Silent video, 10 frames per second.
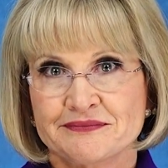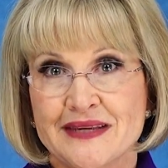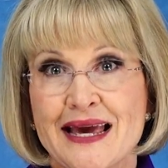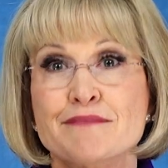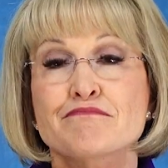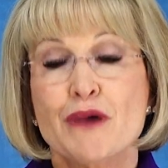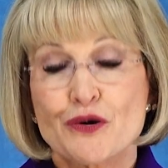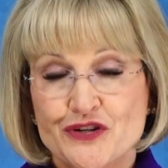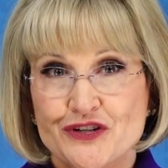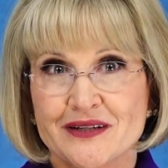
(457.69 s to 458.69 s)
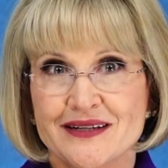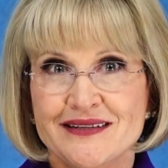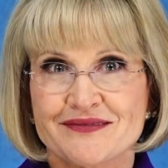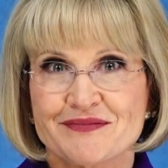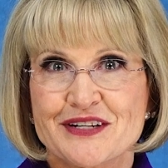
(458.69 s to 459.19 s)
And mostly
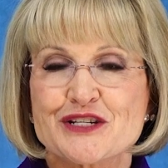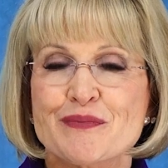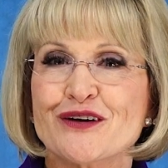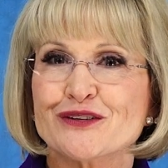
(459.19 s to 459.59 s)
it's about